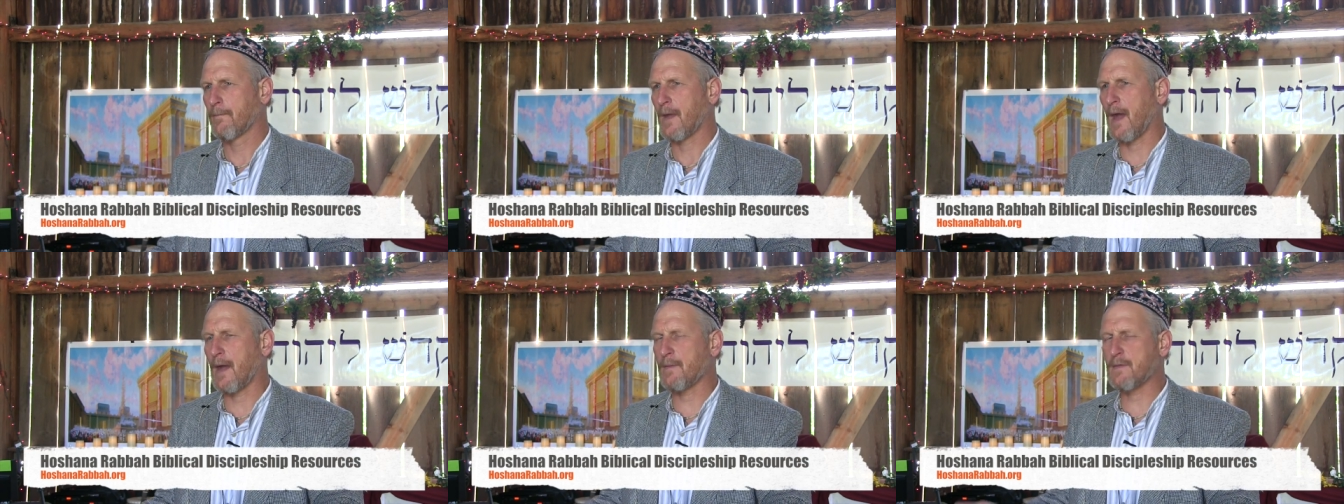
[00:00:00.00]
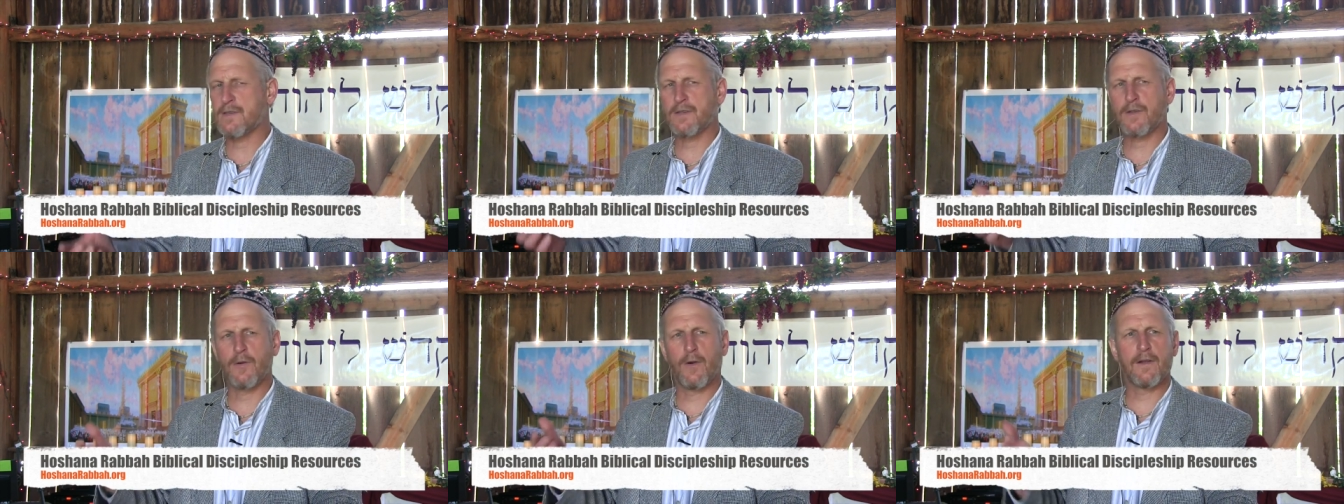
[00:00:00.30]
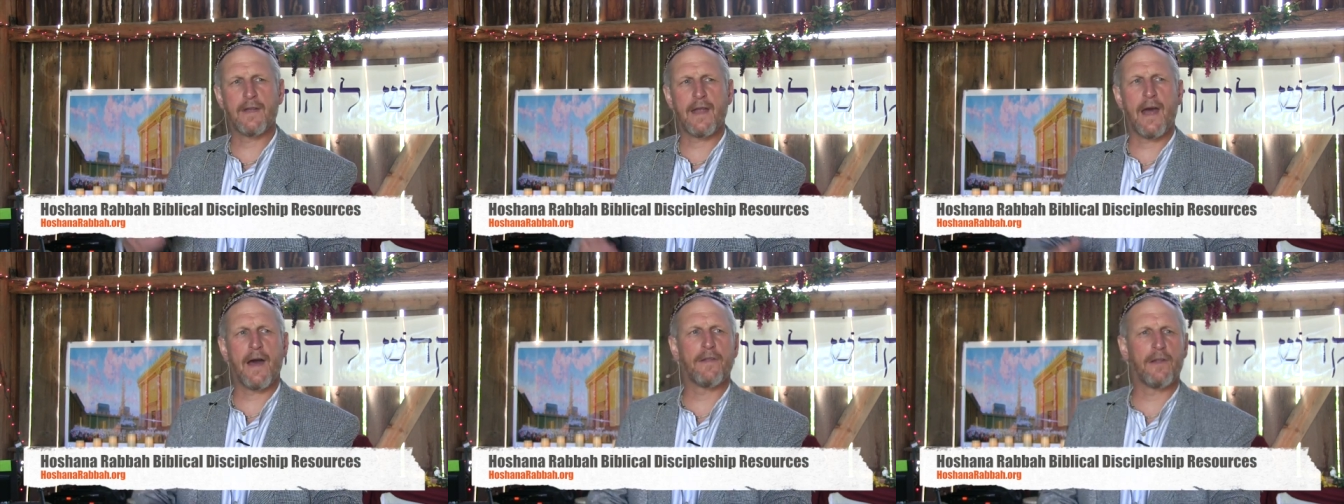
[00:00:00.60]
I'm just
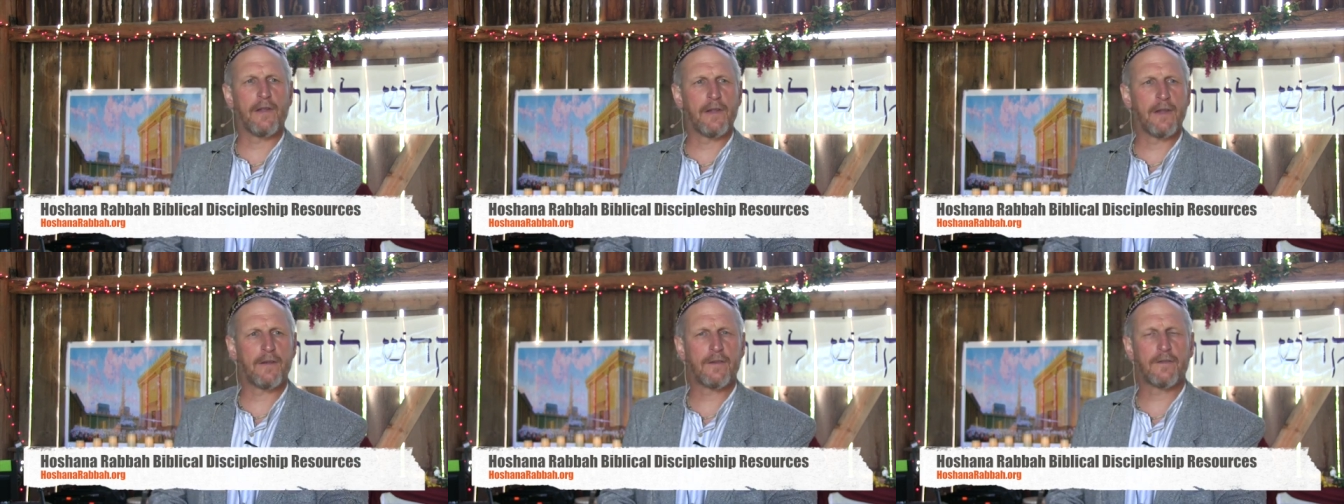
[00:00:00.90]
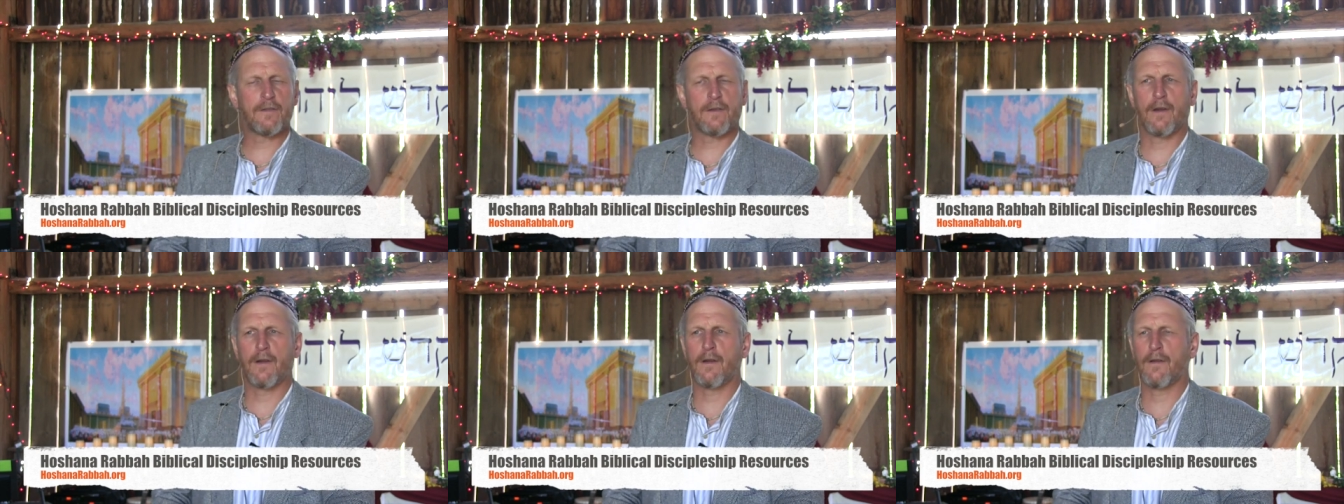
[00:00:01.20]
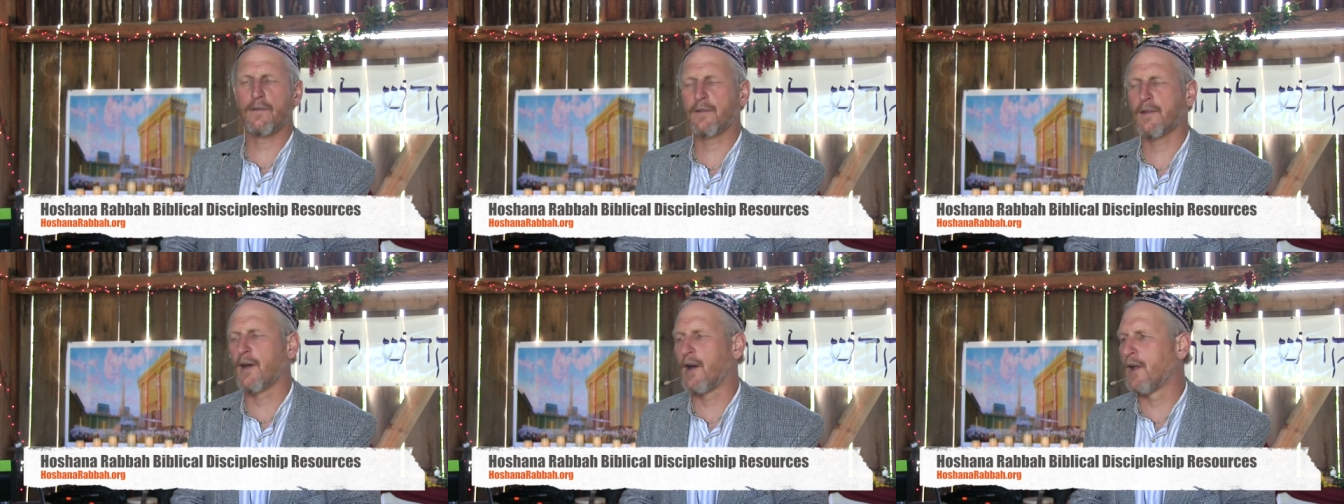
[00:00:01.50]
going down the list
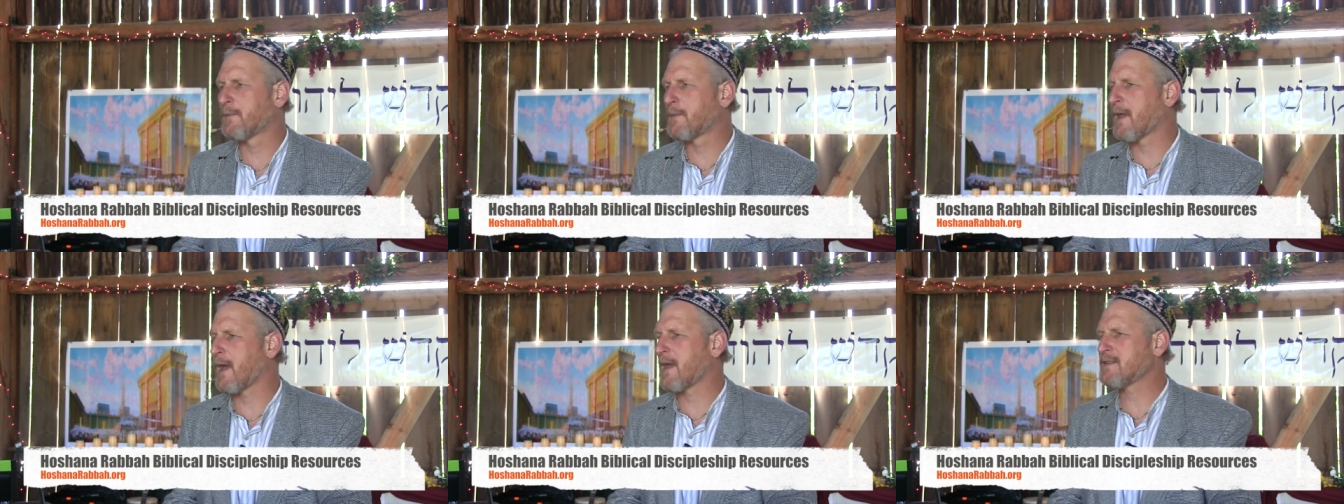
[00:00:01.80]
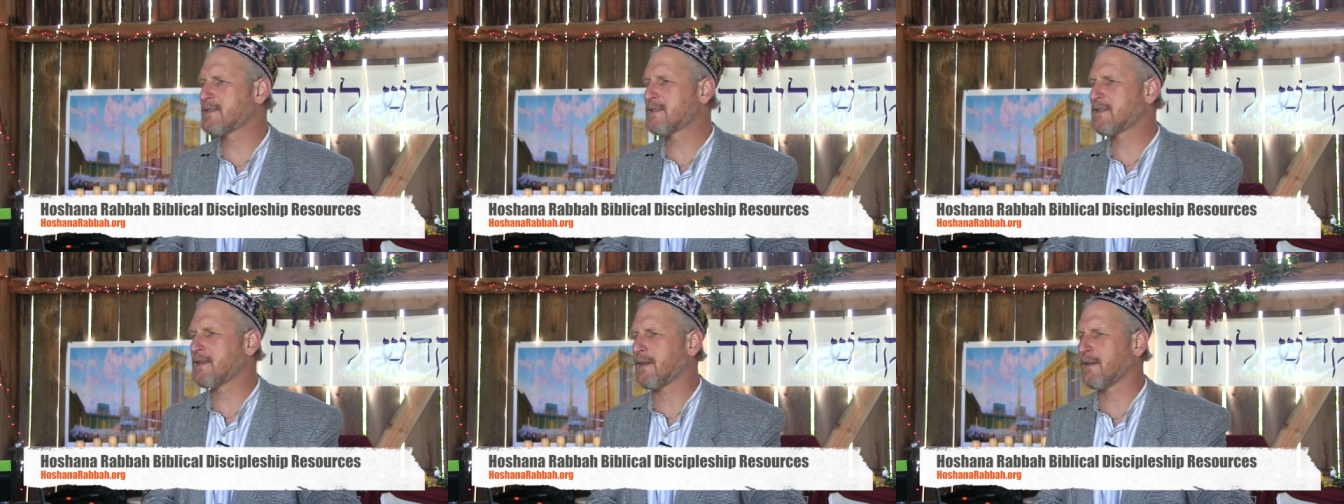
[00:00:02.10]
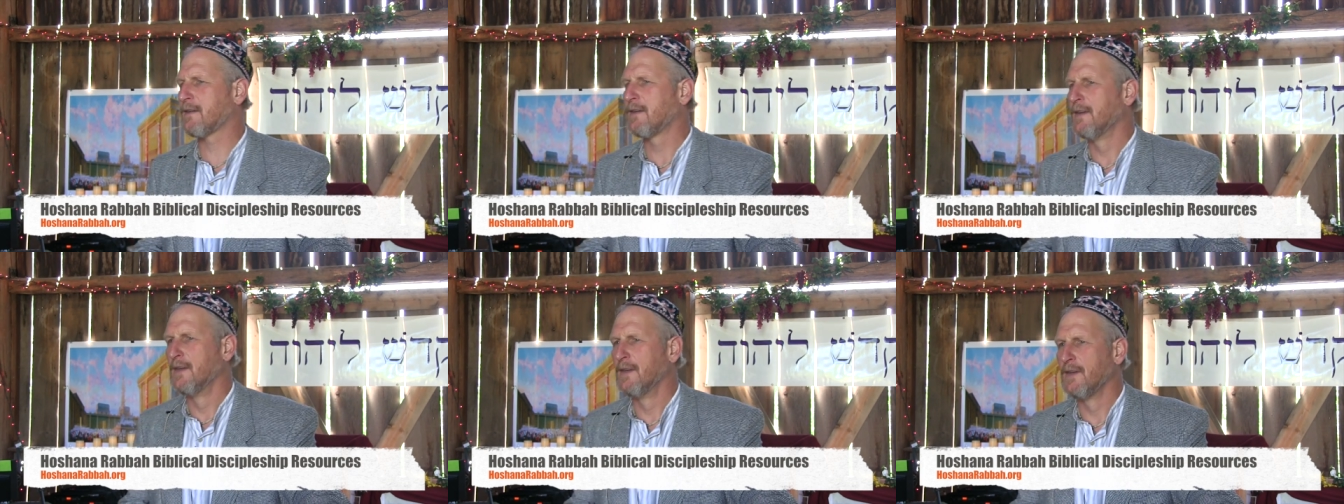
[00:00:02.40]
here Psalm
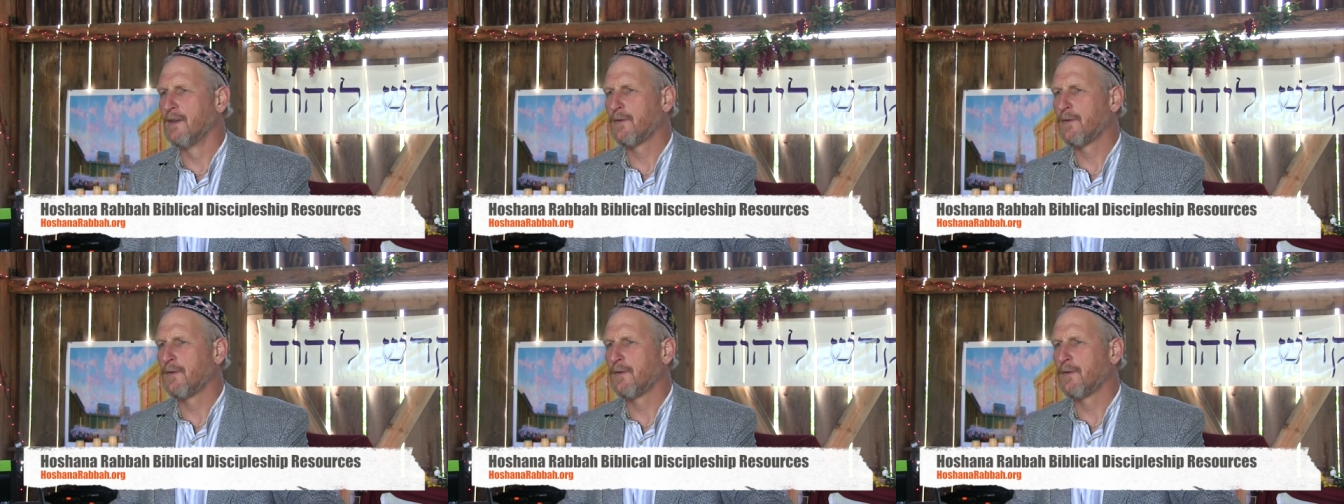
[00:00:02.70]
19.